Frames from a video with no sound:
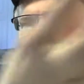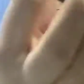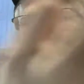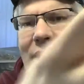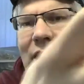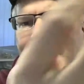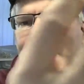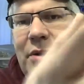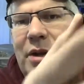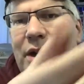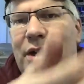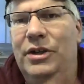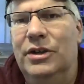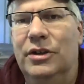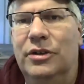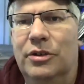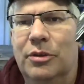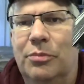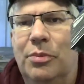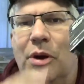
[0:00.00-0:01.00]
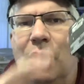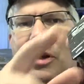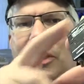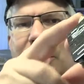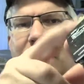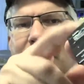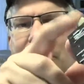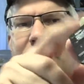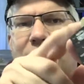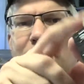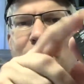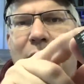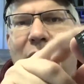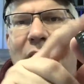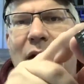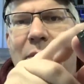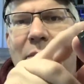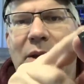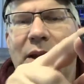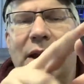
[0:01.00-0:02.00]
these laminations apart and get this
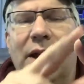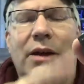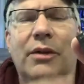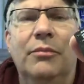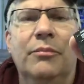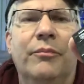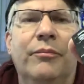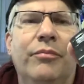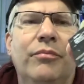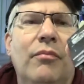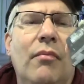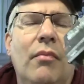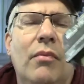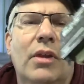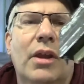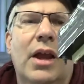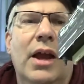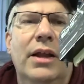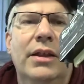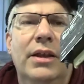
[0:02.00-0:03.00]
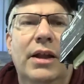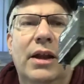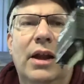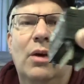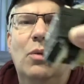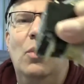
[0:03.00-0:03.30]
bobbin out. And then I